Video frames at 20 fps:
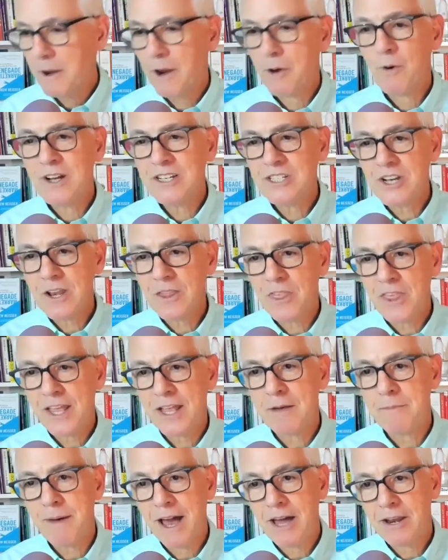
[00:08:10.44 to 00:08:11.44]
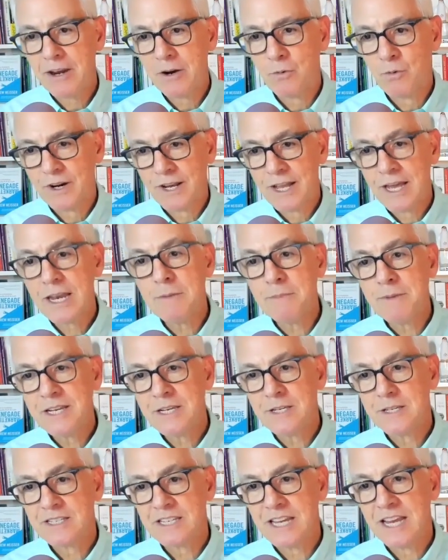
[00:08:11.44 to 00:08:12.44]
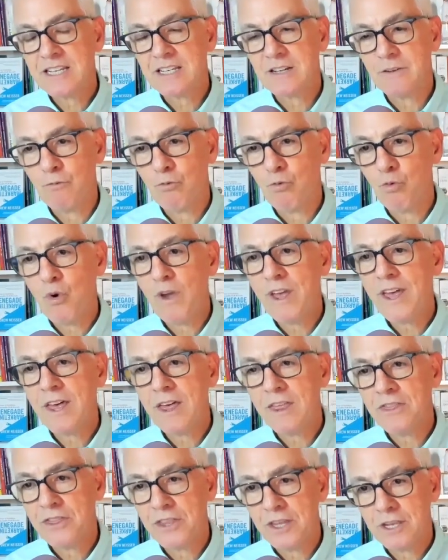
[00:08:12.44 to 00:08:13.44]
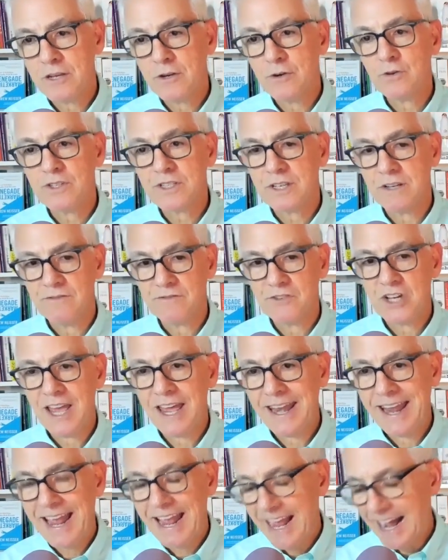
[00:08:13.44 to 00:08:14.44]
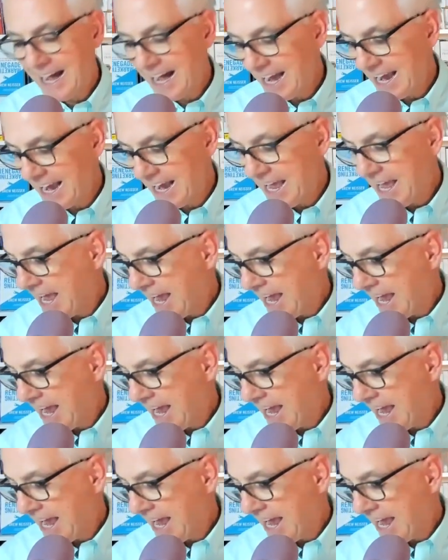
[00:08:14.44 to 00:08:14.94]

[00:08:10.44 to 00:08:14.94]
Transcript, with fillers: But I want you to think about it. We're going to be distinctive with the use of Gen A I.